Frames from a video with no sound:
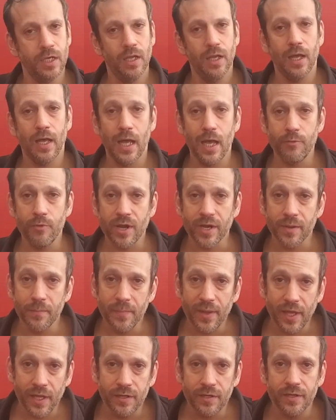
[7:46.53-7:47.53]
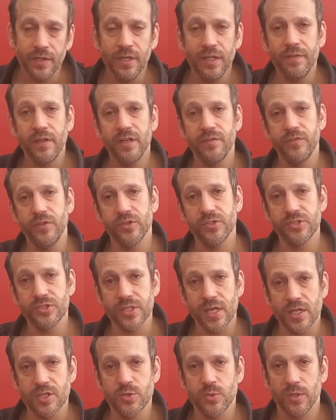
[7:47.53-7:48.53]
I recommend that if your
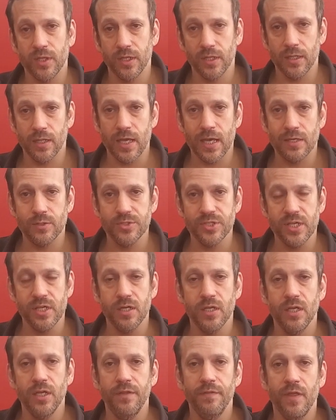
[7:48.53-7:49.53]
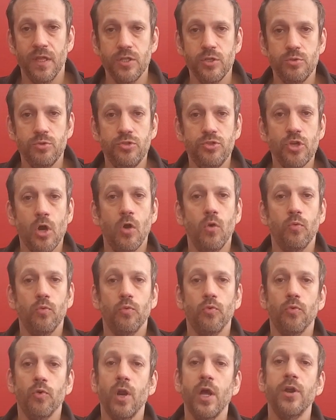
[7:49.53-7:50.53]
schedule allows it, that you don't
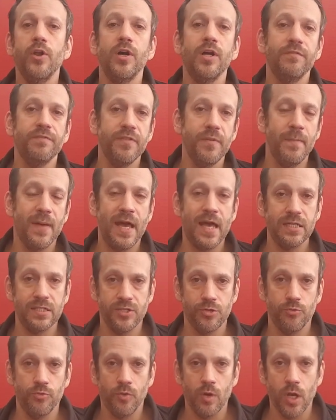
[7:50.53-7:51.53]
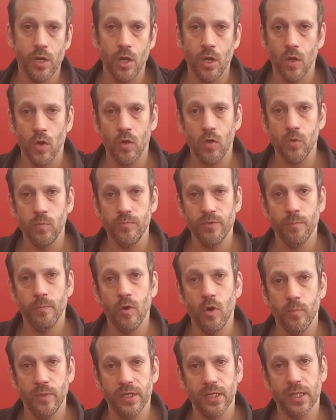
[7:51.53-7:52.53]
run off the mats and run home the
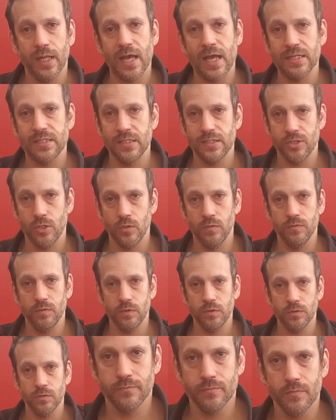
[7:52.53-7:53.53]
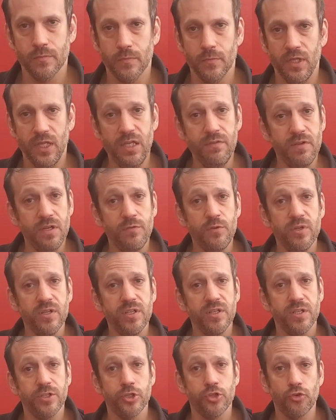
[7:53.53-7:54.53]
moment class is over. Even if you didn't
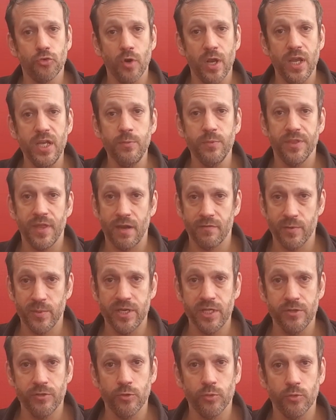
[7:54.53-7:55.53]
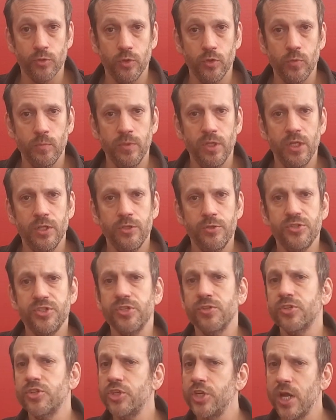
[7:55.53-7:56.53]
get to train with everybody in the room, you
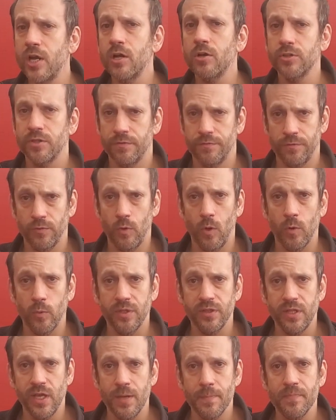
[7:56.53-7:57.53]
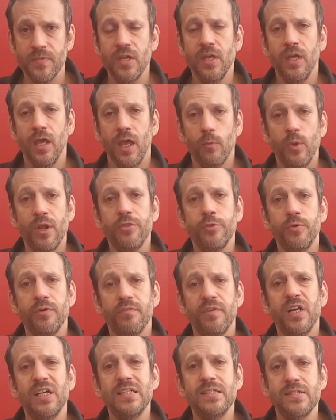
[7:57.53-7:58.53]
still shared the floor with them and went through a
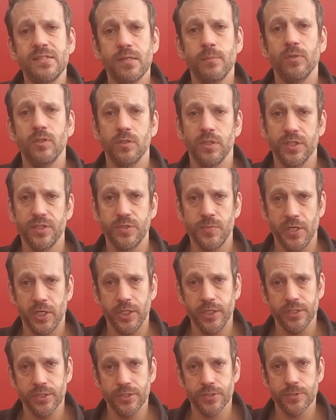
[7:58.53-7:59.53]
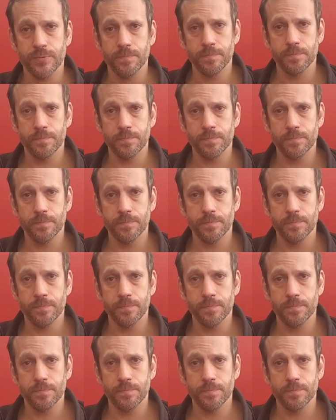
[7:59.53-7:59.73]
very similar experience.